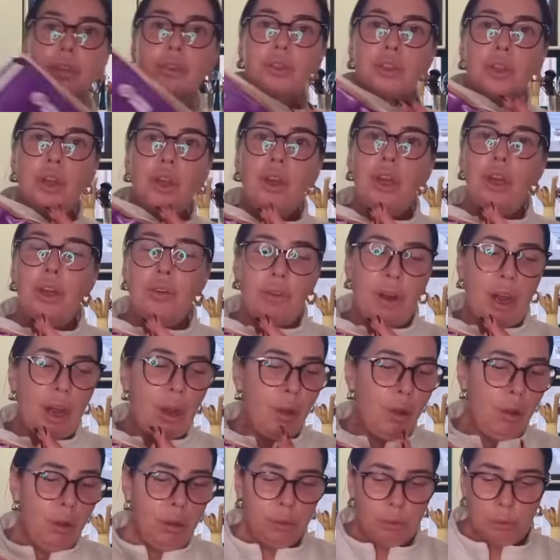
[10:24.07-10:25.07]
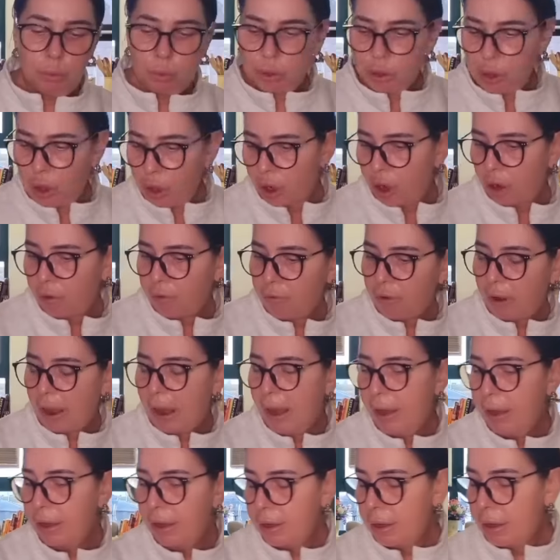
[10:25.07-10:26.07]
Toilet roll was on
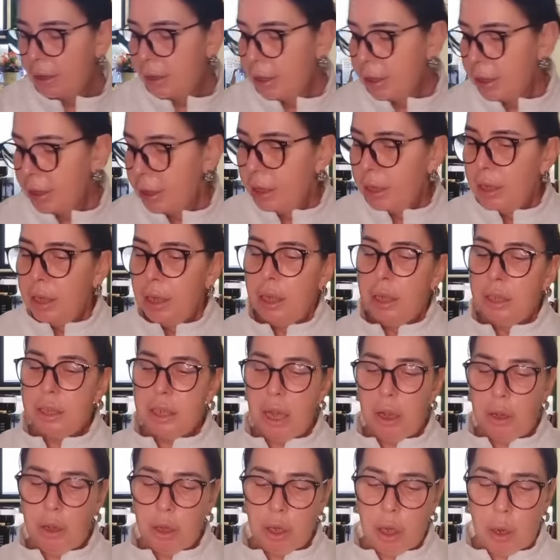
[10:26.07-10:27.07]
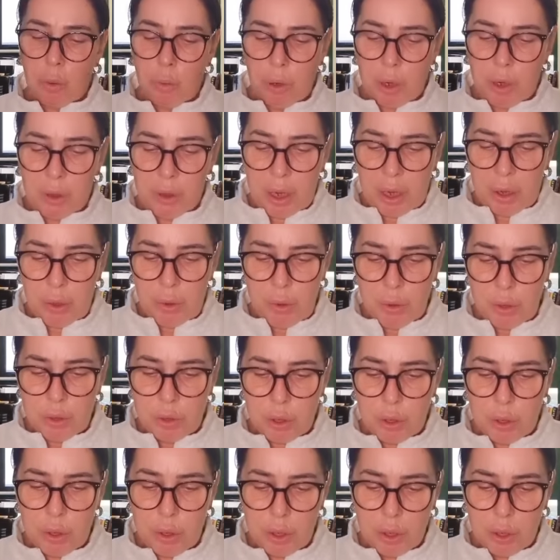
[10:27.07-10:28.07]
offer, so I got one of
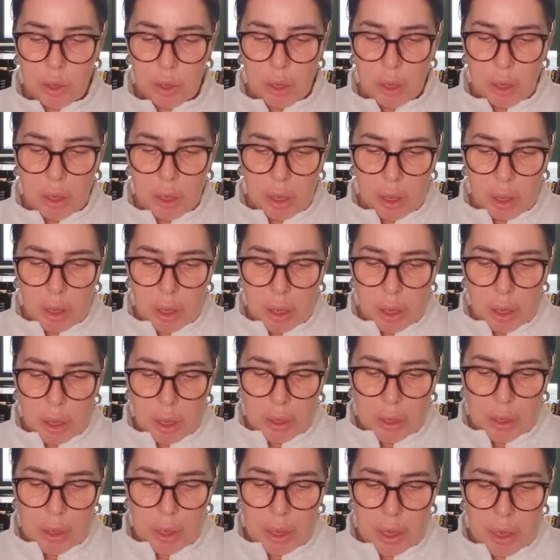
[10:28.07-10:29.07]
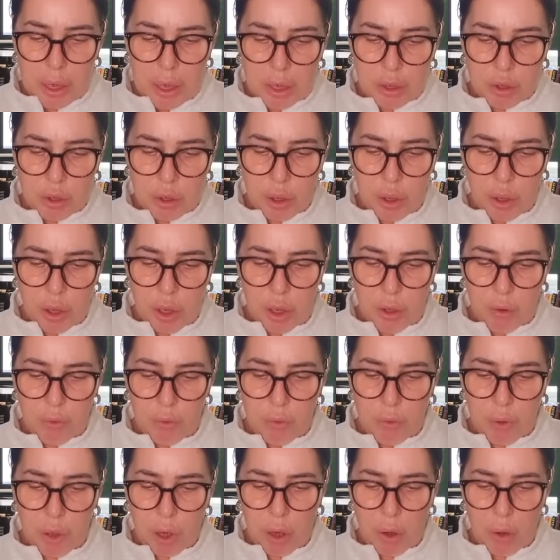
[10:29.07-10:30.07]
those. The toilet
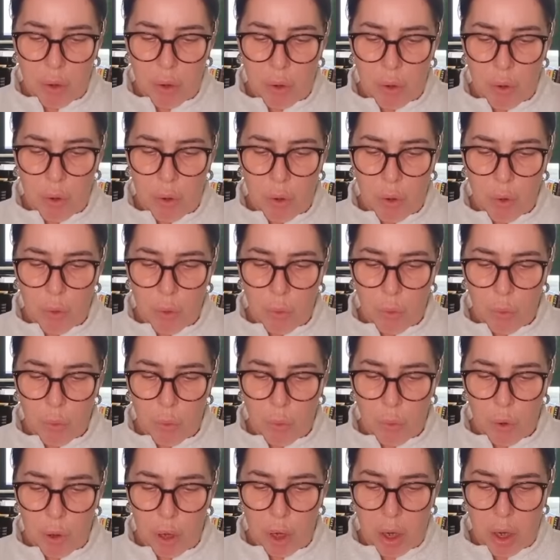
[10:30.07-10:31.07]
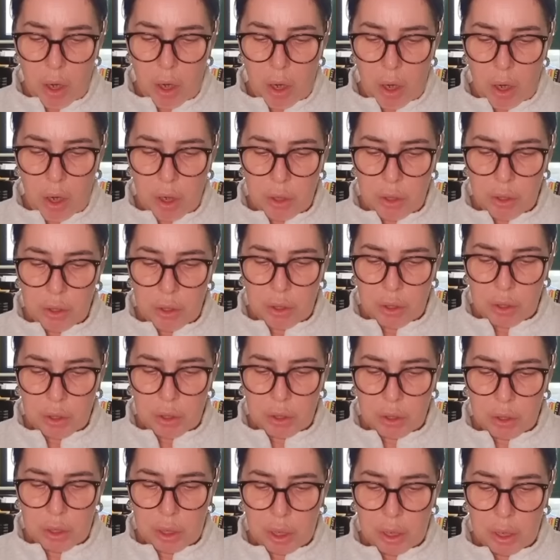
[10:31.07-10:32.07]
roll
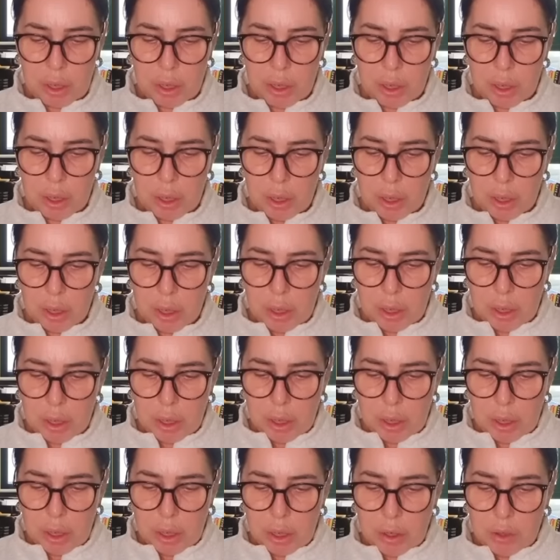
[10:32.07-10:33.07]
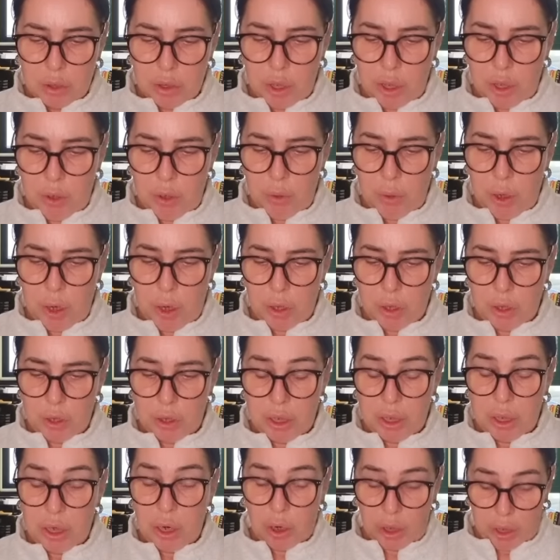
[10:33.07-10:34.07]
was
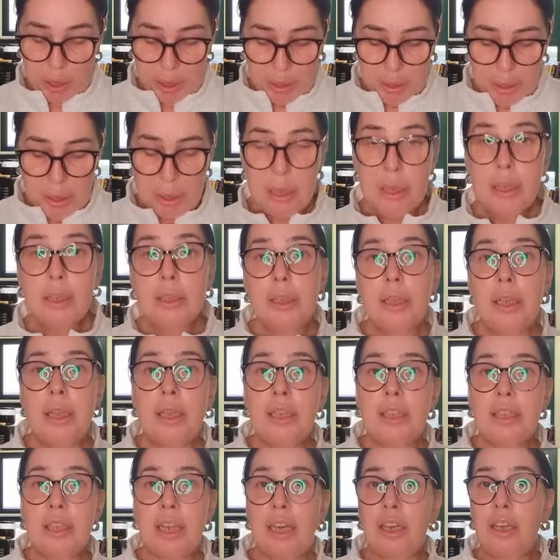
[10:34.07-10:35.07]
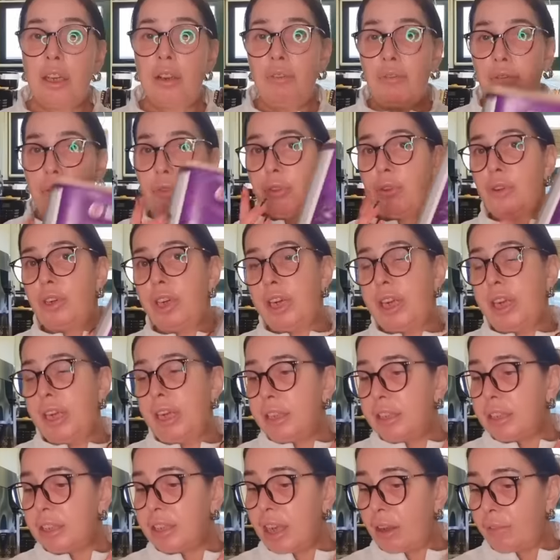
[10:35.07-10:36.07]
£2.99 instead of
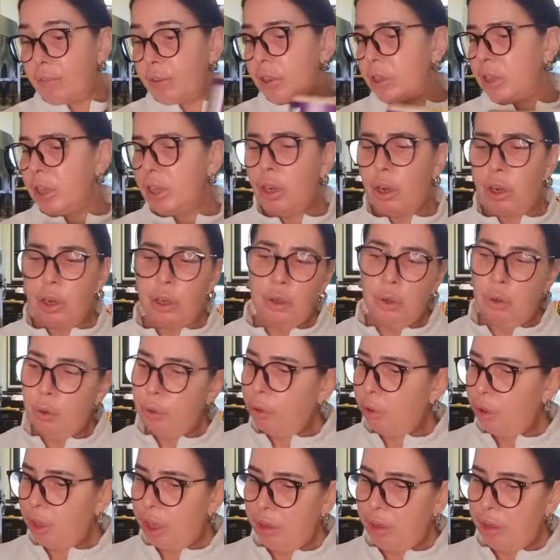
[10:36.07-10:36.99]
£3.79 or